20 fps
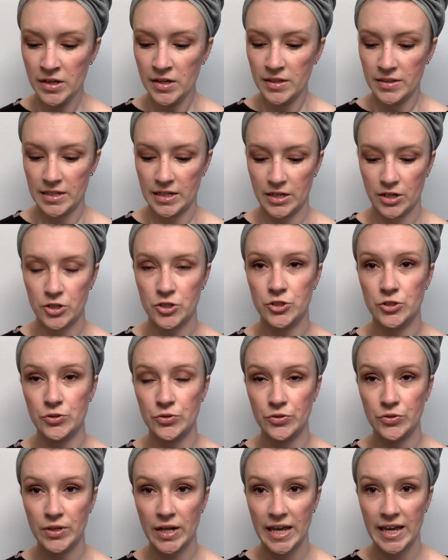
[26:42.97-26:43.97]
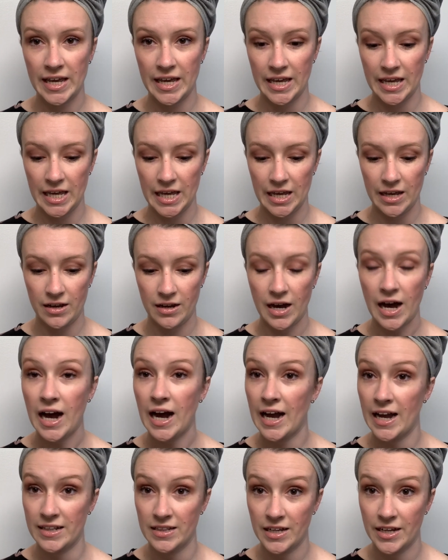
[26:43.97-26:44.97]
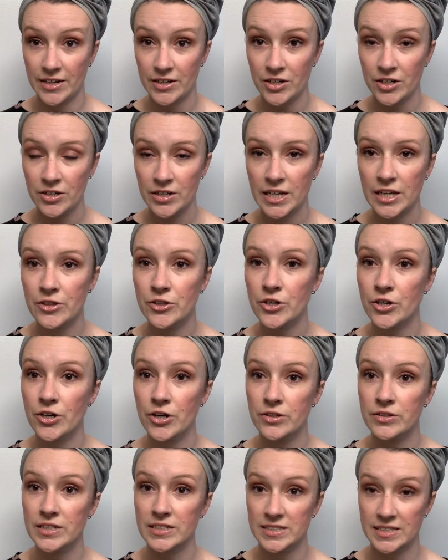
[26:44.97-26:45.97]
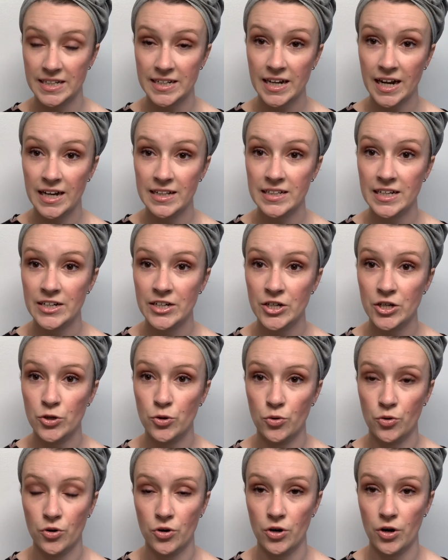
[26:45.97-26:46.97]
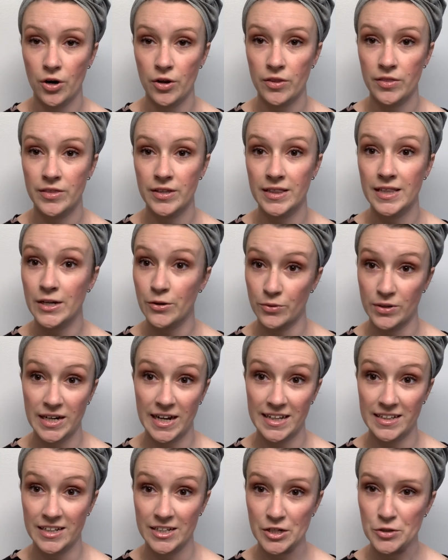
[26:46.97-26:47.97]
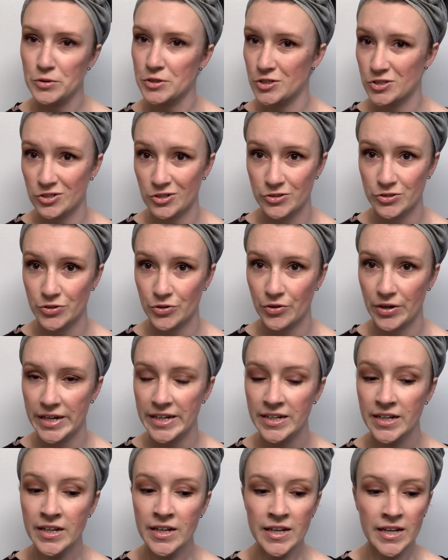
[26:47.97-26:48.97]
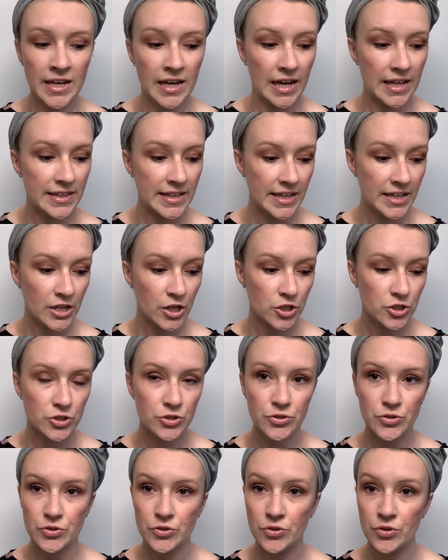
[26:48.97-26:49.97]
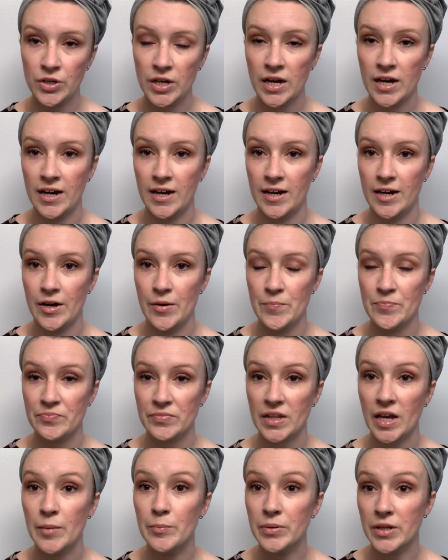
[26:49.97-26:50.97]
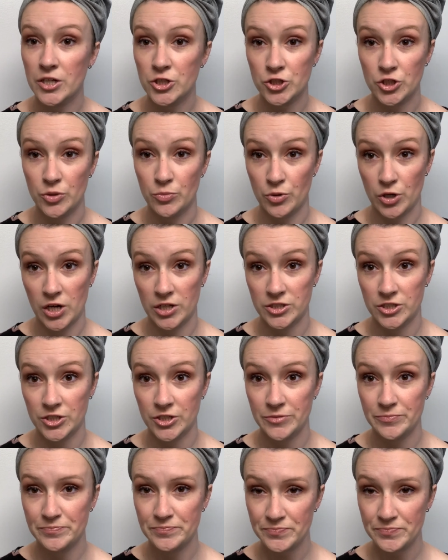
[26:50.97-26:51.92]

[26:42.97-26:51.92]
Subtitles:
they include a eyeliner, either the stick eyeliner or the liquid eyeliner, which is also great, and they include a blusher, bronzer,